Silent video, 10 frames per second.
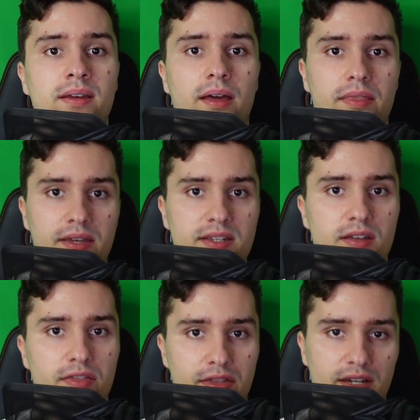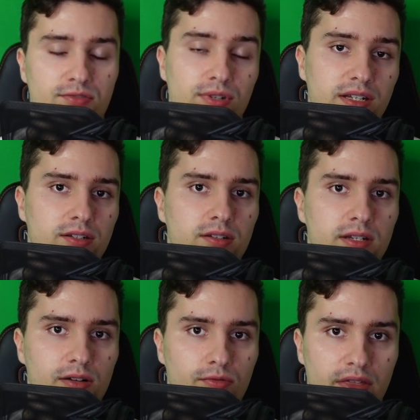And these are things we need to
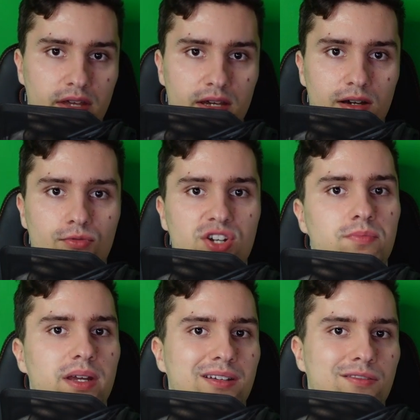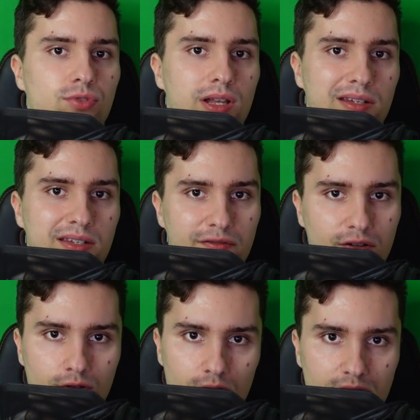deal with here, which make it really
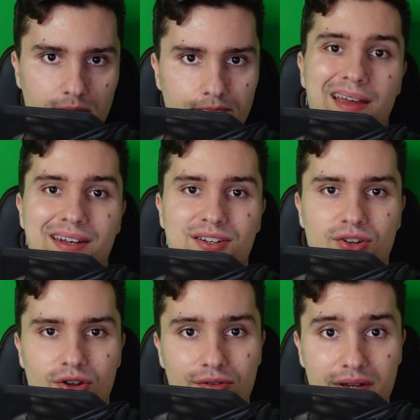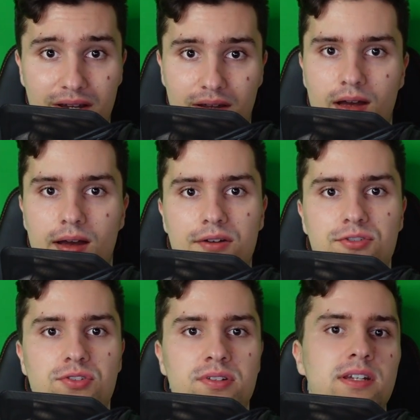difficult. And knowing how
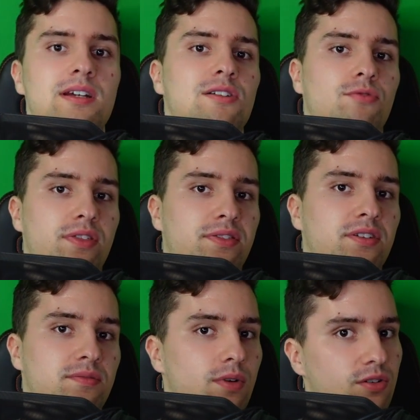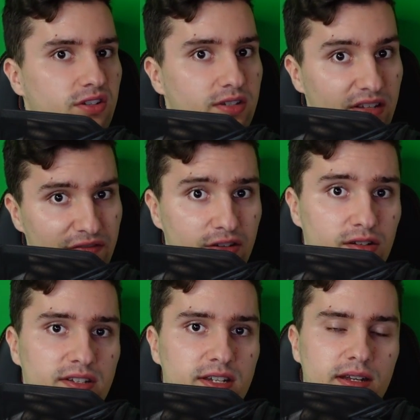to deal with this most
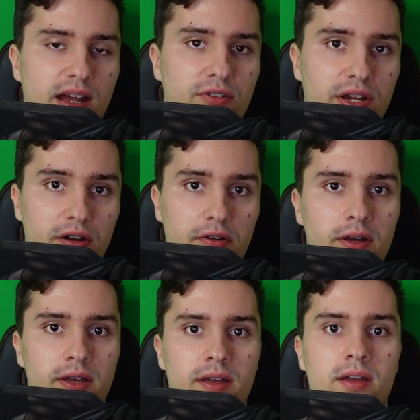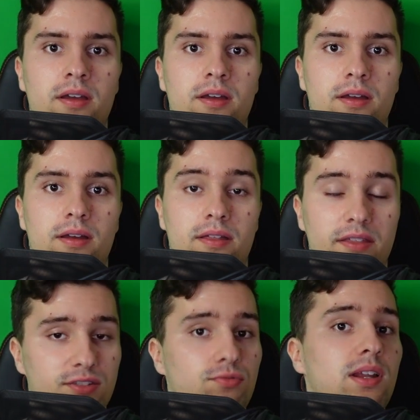difficult scenario,
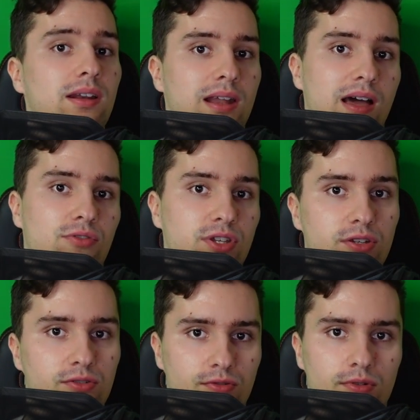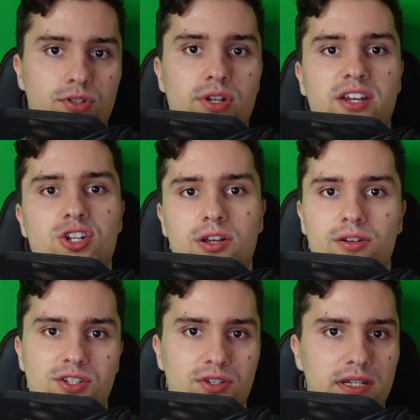this will allow you to actually
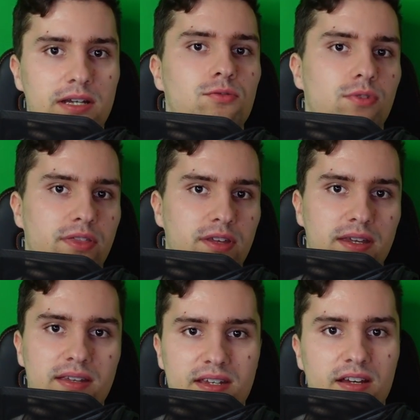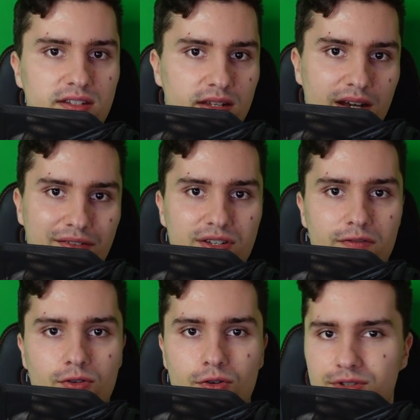also deal with the easier scenarios,
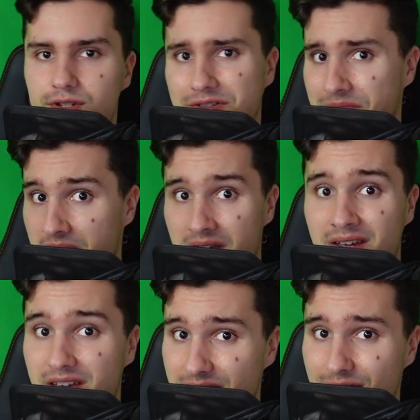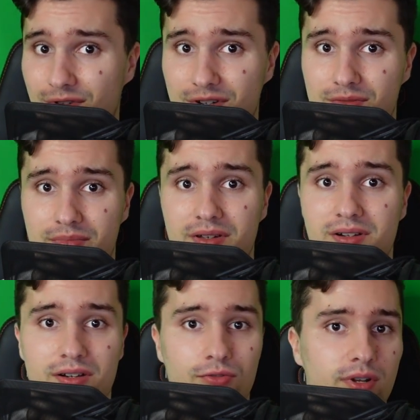of course. So if you want to
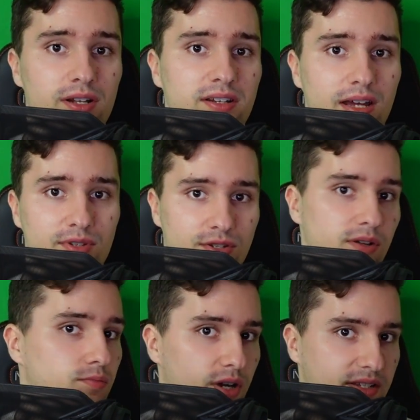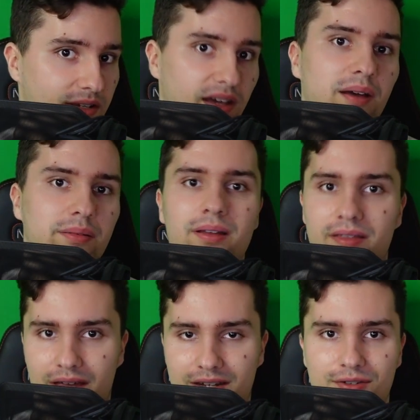build a real-time stock pricing app,
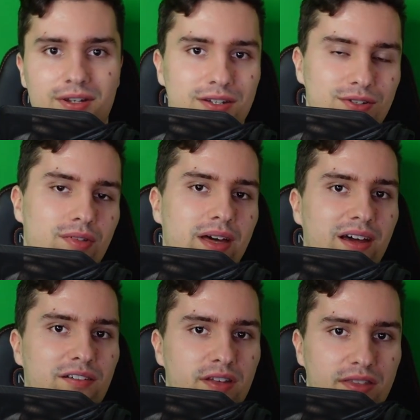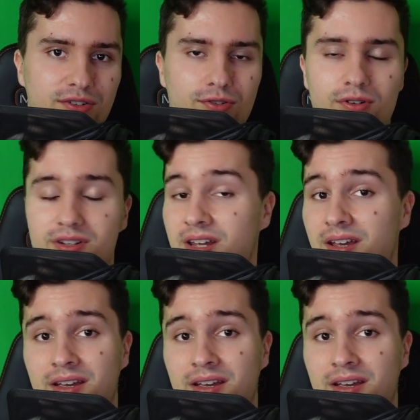then you can do that after this course.